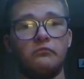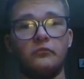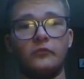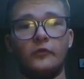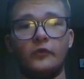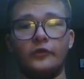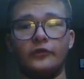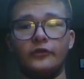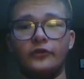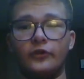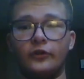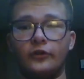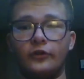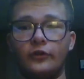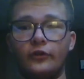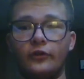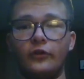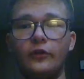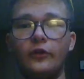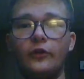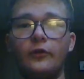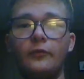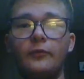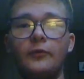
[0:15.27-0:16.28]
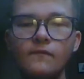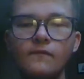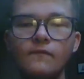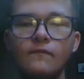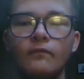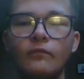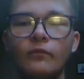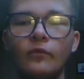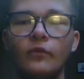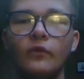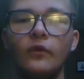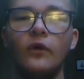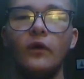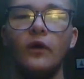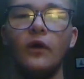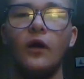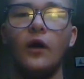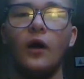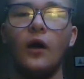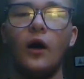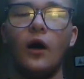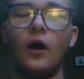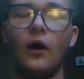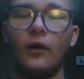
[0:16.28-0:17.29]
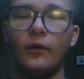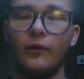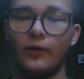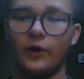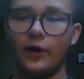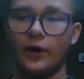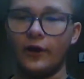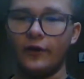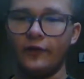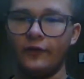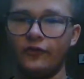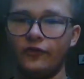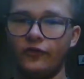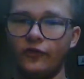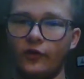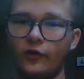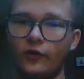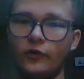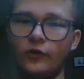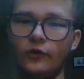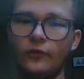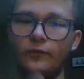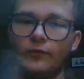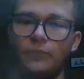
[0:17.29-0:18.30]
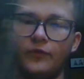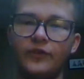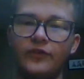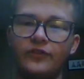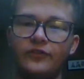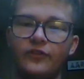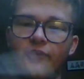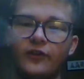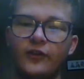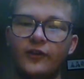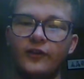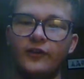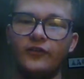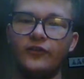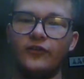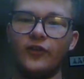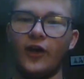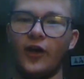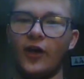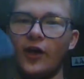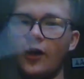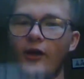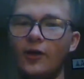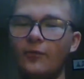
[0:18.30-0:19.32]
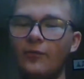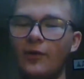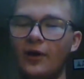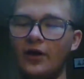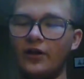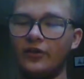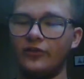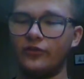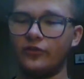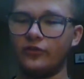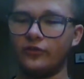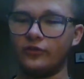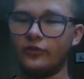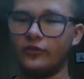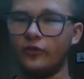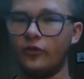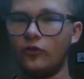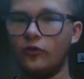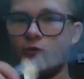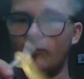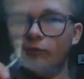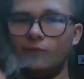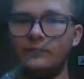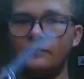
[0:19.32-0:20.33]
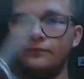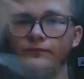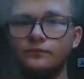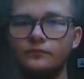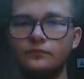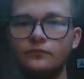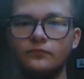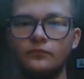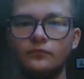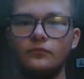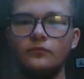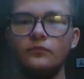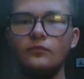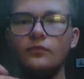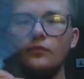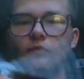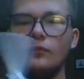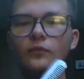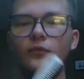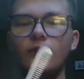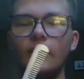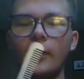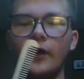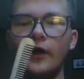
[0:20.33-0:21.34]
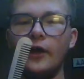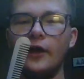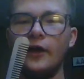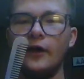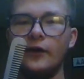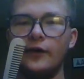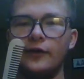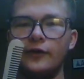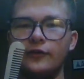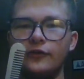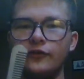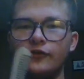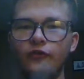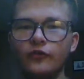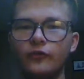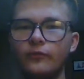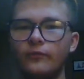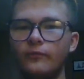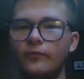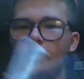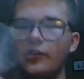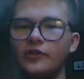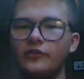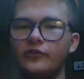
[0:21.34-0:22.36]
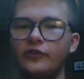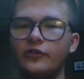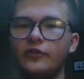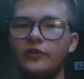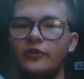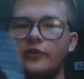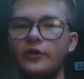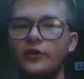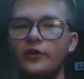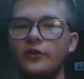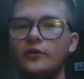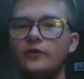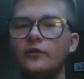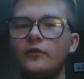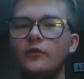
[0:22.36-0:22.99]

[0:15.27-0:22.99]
I'll talk in a little bit. Alright, so this is a balisong comb, and basically,